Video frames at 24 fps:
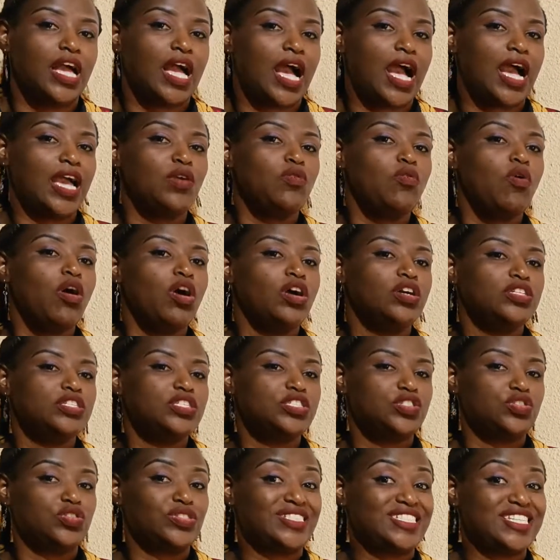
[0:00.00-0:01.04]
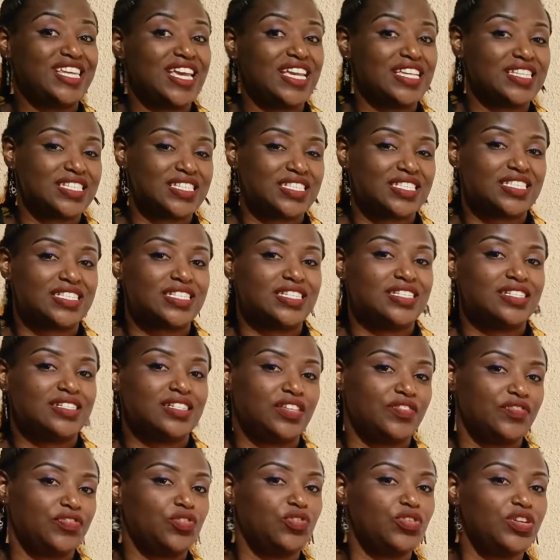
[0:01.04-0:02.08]
I want to test.
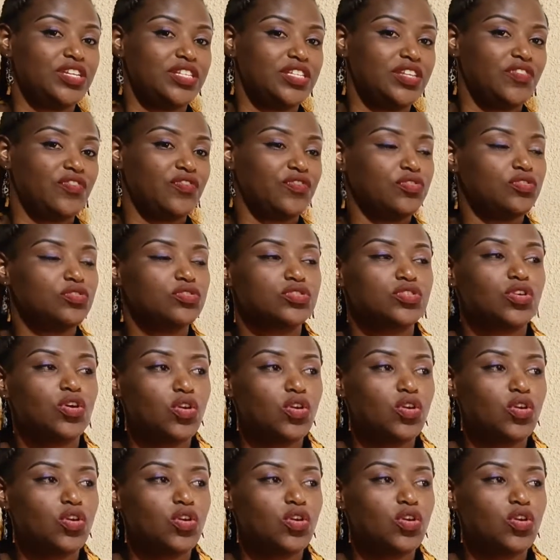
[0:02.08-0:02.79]
If you eat the food,